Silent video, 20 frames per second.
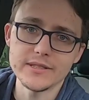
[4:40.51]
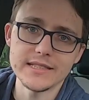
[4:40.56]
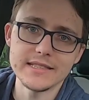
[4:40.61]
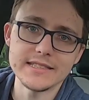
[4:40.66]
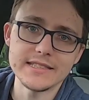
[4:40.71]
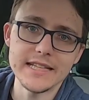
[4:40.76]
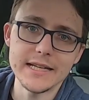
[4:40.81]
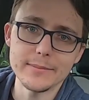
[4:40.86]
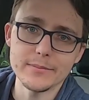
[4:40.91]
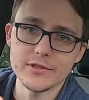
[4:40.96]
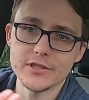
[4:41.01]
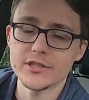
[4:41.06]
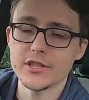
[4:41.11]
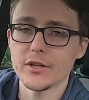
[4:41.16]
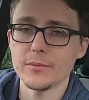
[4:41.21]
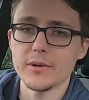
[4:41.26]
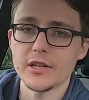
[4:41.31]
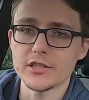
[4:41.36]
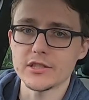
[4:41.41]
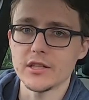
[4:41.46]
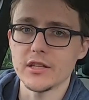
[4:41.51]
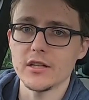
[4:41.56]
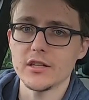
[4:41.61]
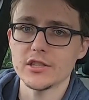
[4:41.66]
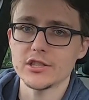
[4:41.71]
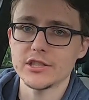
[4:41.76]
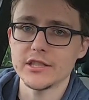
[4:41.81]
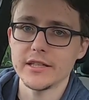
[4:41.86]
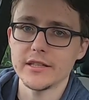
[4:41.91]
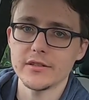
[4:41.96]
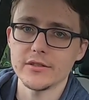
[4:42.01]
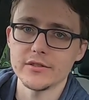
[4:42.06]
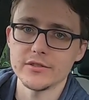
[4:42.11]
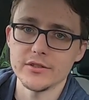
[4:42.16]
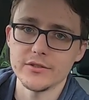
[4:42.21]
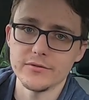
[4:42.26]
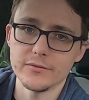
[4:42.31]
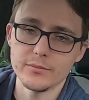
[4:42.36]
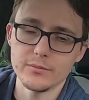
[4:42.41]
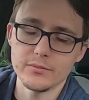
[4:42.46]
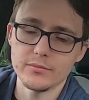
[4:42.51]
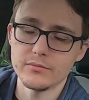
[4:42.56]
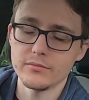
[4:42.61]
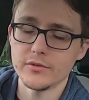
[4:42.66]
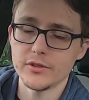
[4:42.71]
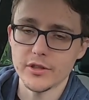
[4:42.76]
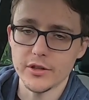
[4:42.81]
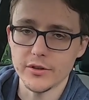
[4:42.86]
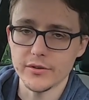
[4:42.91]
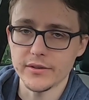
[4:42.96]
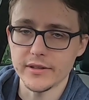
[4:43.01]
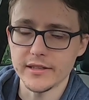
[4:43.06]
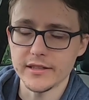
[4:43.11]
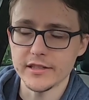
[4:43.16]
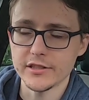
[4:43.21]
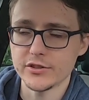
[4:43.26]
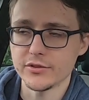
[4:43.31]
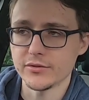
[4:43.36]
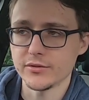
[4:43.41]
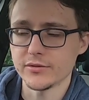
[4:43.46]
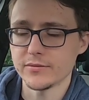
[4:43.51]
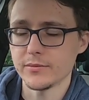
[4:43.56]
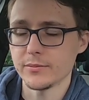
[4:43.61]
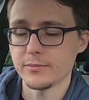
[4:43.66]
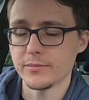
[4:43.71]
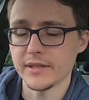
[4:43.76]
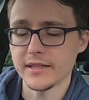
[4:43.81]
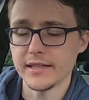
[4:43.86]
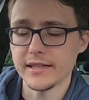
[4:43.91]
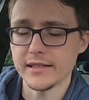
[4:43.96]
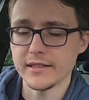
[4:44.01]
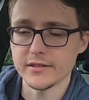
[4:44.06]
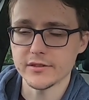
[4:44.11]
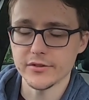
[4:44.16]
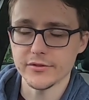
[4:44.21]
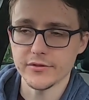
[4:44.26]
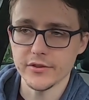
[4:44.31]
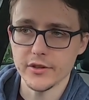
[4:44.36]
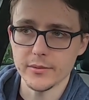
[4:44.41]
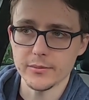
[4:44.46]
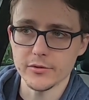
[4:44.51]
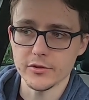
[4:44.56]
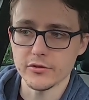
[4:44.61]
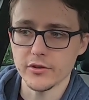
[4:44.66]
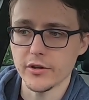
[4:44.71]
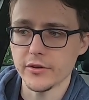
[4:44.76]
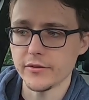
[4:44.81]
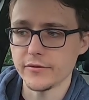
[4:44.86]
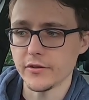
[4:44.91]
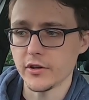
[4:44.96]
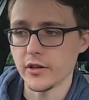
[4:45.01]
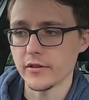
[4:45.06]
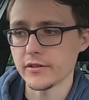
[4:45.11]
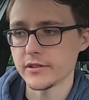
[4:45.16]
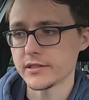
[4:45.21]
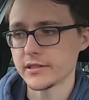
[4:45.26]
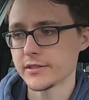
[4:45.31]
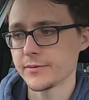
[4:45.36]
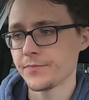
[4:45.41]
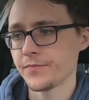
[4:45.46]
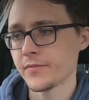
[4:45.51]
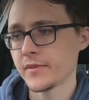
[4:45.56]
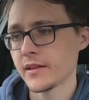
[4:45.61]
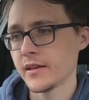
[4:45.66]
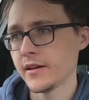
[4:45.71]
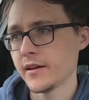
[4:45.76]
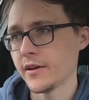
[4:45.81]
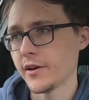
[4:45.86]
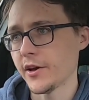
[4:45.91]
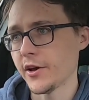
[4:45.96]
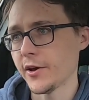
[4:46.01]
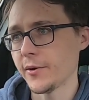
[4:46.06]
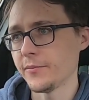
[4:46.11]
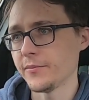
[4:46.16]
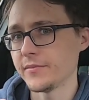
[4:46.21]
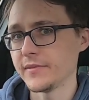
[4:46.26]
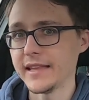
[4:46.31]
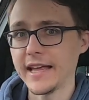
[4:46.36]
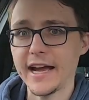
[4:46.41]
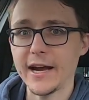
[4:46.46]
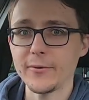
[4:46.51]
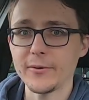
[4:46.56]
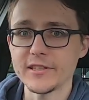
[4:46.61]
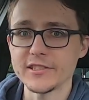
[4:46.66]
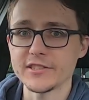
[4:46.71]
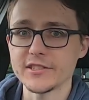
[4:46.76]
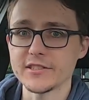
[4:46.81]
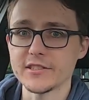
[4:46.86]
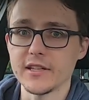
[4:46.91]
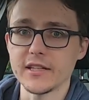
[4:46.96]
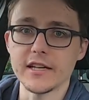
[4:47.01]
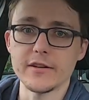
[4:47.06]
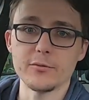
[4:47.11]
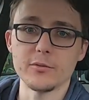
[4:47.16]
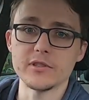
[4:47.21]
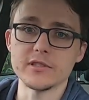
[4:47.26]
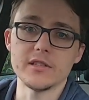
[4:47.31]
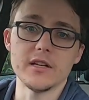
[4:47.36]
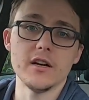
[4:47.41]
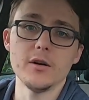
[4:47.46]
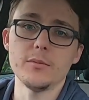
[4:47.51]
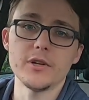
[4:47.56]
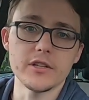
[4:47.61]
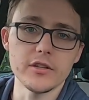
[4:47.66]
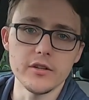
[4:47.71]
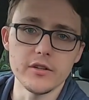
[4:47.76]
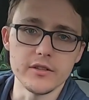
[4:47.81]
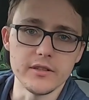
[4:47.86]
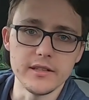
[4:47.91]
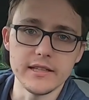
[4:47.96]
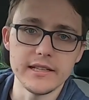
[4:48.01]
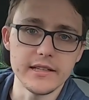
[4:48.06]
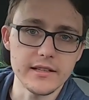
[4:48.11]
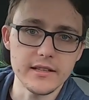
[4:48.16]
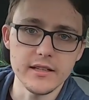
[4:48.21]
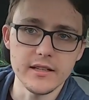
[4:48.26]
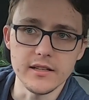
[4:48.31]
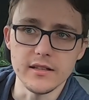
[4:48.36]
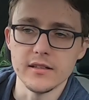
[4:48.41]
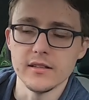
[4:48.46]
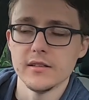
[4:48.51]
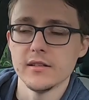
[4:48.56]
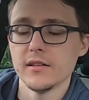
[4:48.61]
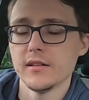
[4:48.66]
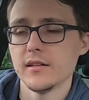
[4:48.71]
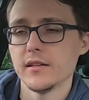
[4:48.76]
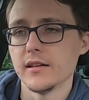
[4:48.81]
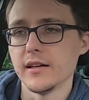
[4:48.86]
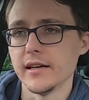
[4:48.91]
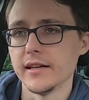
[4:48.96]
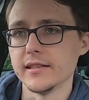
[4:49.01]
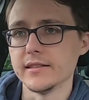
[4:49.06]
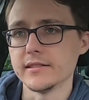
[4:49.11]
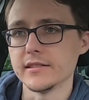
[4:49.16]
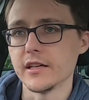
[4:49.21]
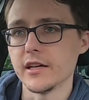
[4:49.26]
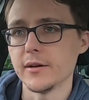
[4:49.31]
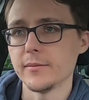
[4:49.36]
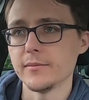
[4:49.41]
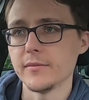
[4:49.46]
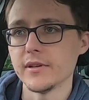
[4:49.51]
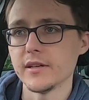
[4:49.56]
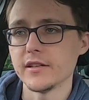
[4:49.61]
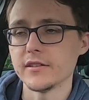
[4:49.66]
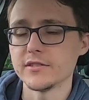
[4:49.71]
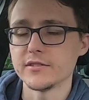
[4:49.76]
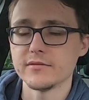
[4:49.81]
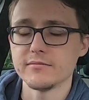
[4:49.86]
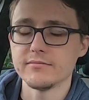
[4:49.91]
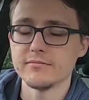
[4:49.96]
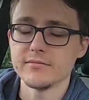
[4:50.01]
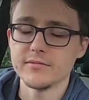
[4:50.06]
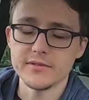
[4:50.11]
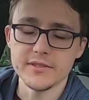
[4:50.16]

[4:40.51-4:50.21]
as it dipped so much last year because of, you know, the initial beginnings of coronavirus, now it's just like everyone's like, oh my God, I need a car. And the